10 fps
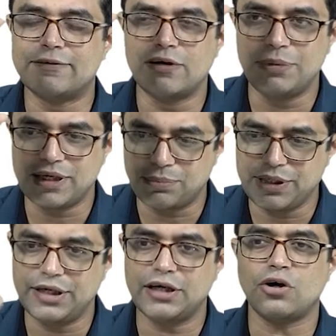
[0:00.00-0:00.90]
there will be a
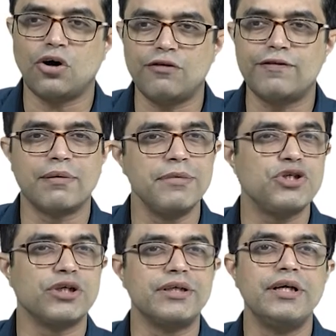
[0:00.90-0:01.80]
period of
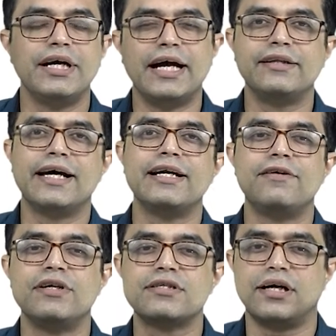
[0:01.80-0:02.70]
remission and then
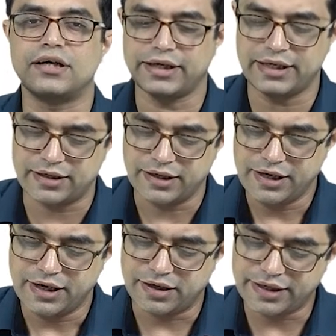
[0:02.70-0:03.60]
it will start again.
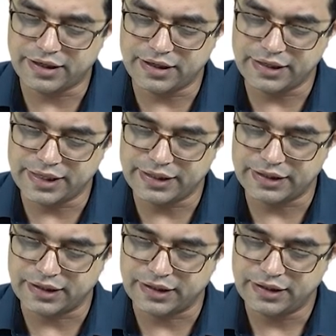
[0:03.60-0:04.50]
Recurrent
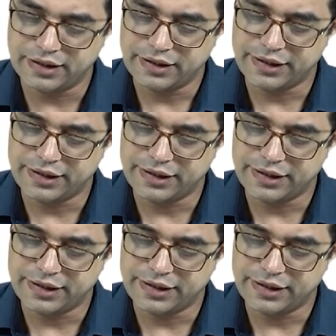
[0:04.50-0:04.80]
diarrhea